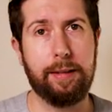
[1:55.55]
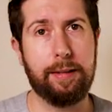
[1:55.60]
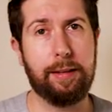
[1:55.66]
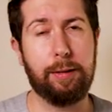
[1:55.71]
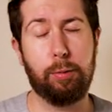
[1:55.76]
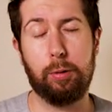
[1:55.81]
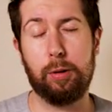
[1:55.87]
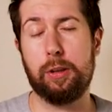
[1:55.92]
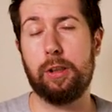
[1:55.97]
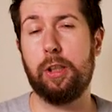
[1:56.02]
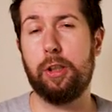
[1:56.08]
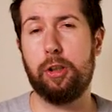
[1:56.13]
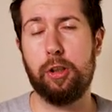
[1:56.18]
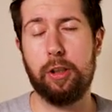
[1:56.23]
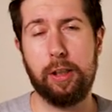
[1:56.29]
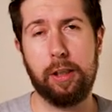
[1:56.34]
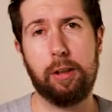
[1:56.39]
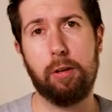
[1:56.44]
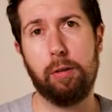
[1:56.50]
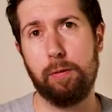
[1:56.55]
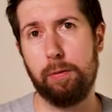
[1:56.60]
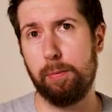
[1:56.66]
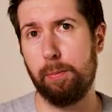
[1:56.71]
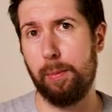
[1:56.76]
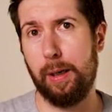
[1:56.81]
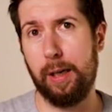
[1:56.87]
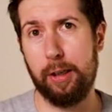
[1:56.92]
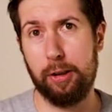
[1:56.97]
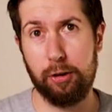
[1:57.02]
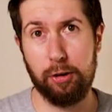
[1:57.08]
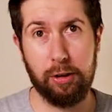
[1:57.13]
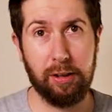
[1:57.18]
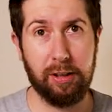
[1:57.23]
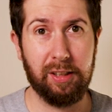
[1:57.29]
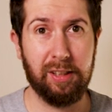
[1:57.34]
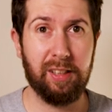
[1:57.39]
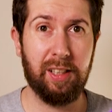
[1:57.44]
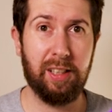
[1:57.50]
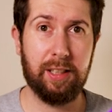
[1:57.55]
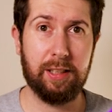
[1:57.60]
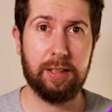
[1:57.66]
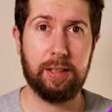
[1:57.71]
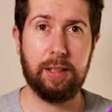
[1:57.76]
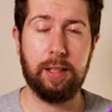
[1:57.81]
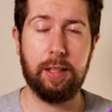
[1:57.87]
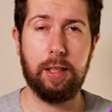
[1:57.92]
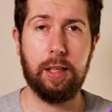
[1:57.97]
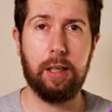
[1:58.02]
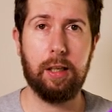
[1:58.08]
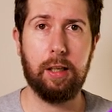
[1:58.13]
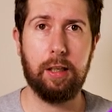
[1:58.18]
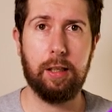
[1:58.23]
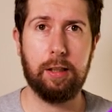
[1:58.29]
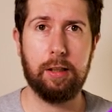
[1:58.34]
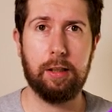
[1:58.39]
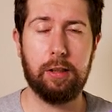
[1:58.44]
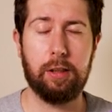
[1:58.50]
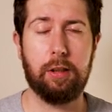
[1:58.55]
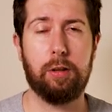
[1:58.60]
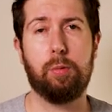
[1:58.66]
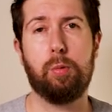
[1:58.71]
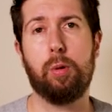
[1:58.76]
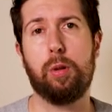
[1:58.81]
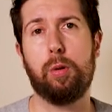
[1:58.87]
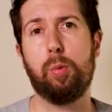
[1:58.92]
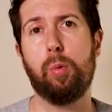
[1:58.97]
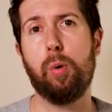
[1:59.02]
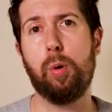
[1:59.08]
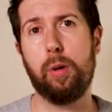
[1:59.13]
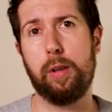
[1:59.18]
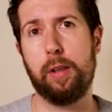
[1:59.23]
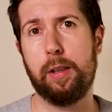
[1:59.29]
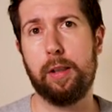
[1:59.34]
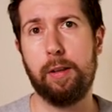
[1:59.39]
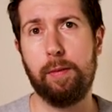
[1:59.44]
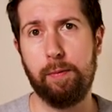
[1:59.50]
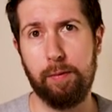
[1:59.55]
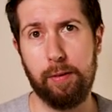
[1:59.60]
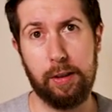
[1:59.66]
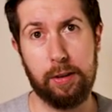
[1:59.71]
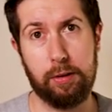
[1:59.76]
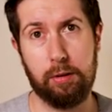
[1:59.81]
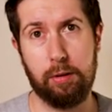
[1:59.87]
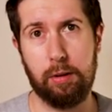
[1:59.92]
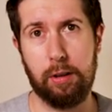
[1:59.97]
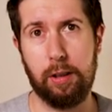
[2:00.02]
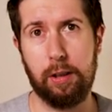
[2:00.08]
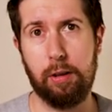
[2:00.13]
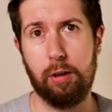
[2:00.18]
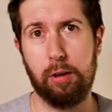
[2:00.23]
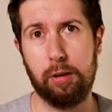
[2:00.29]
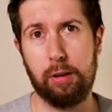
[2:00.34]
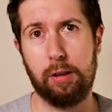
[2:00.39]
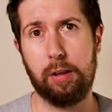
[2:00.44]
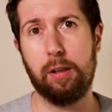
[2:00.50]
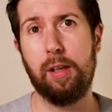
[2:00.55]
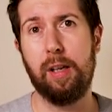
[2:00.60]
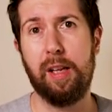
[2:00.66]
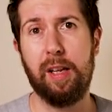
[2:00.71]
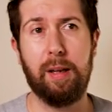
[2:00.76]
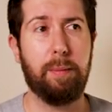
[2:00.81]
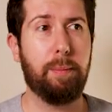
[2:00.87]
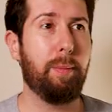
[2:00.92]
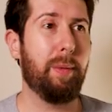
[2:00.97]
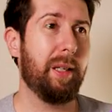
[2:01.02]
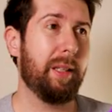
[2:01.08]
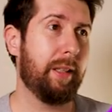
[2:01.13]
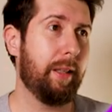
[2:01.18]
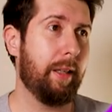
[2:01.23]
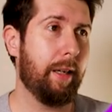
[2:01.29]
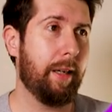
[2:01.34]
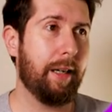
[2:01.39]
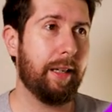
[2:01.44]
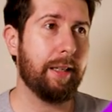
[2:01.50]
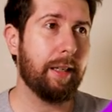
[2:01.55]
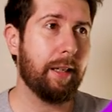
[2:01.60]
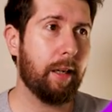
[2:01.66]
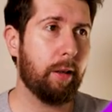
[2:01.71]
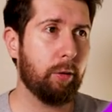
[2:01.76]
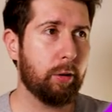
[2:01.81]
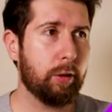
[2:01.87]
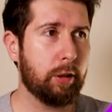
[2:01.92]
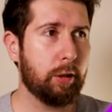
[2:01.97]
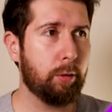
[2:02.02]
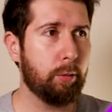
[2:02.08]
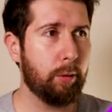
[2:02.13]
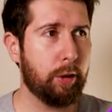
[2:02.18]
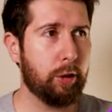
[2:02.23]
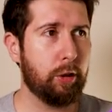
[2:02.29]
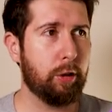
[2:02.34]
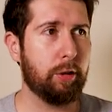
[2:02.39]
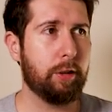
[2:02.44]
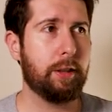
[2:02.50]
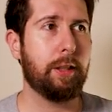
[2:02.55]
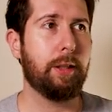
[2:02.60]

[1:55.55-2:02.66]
there was a shrink of margin in the last year and this is what worried the investor a lot but right now the situation